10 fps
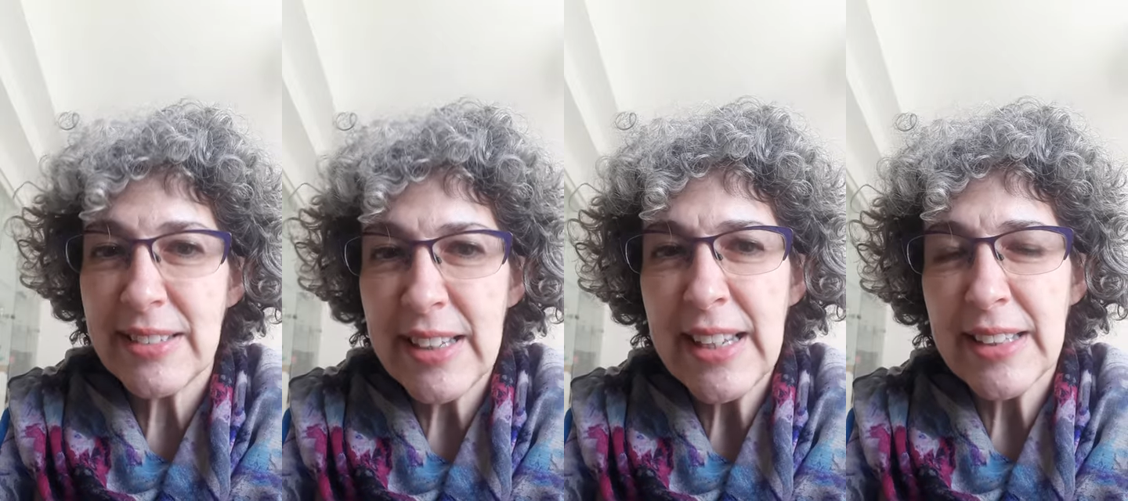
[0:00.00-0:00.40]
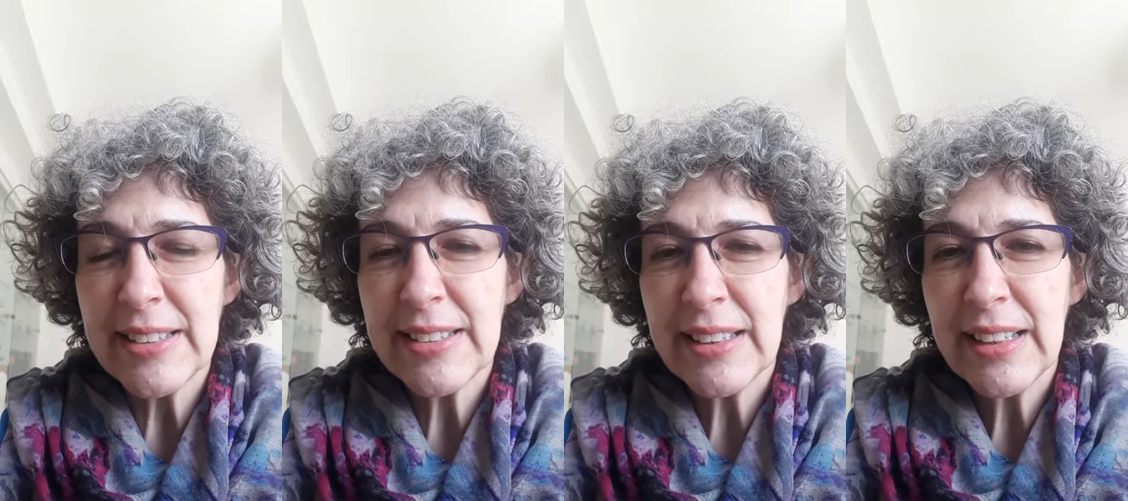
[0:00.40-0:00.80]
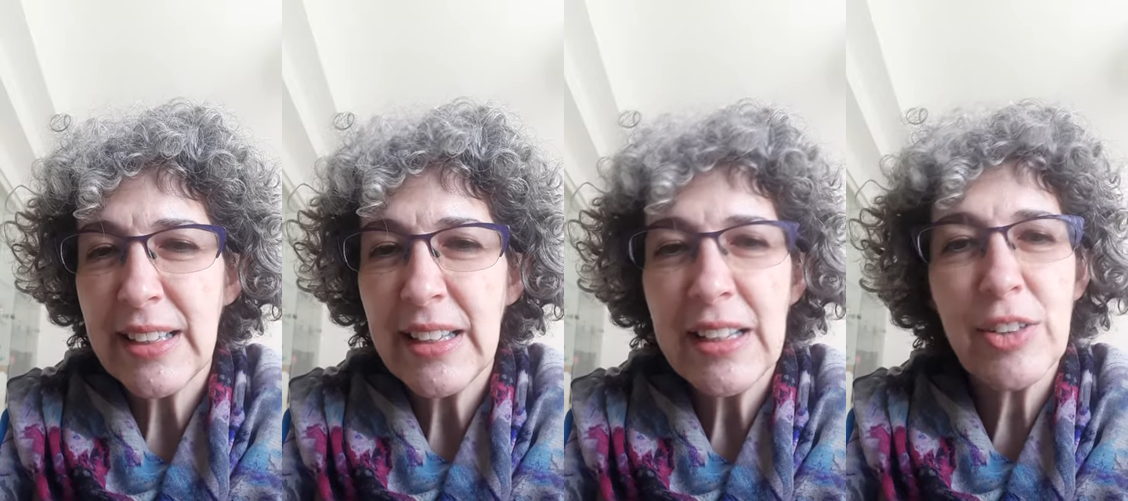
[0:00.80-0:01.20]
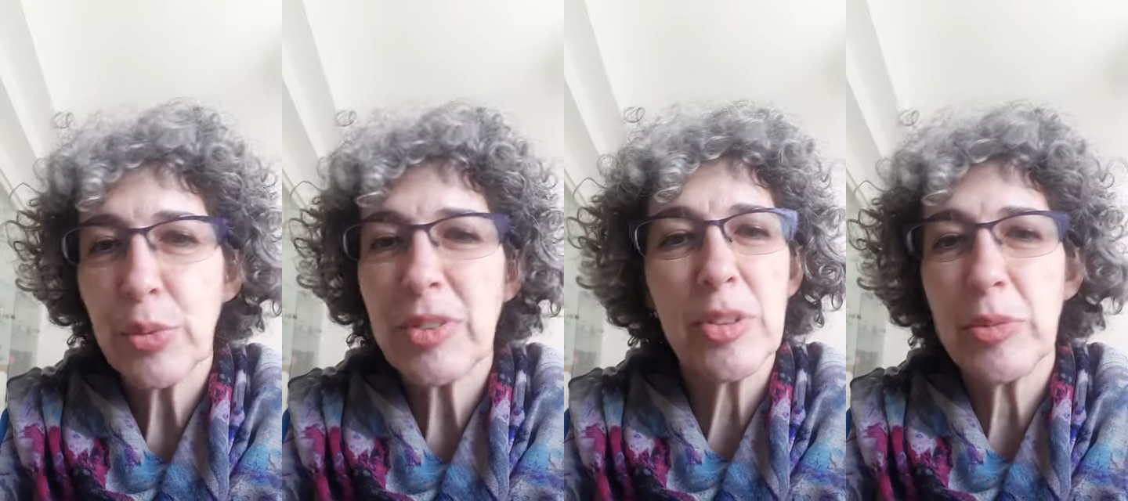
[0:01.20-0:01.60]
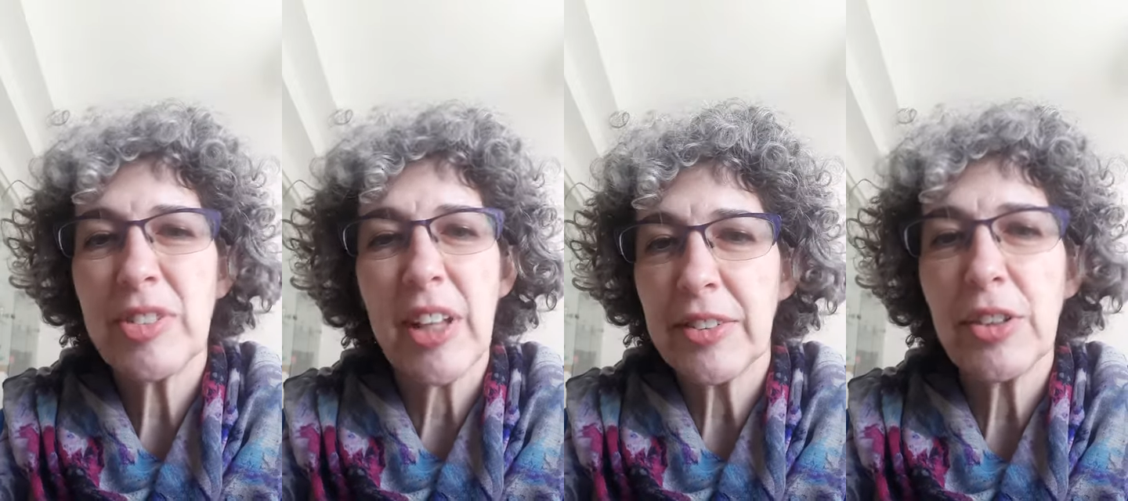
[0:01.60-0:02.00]
deeds, his wisdom is
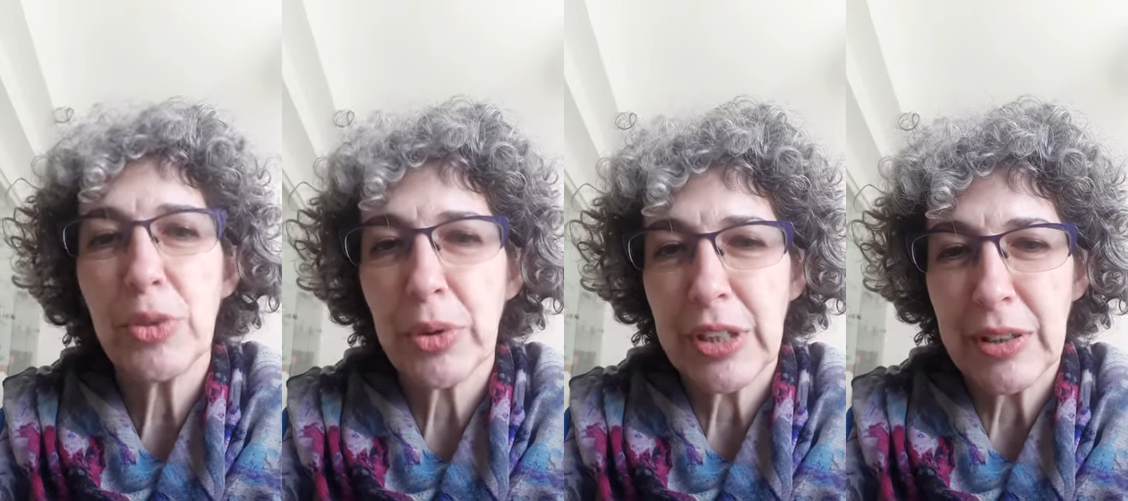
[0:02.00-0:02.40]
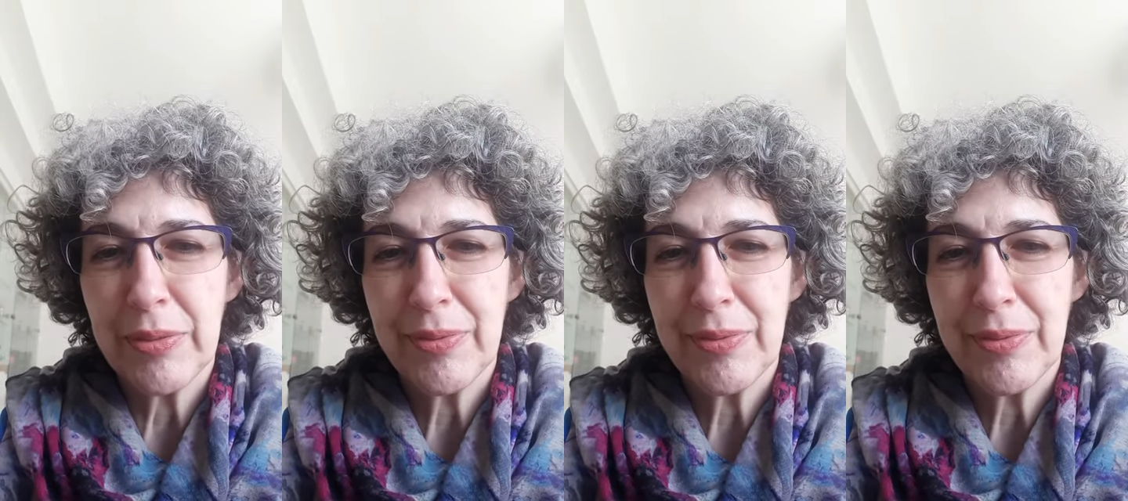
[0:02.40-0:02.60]
not enduring.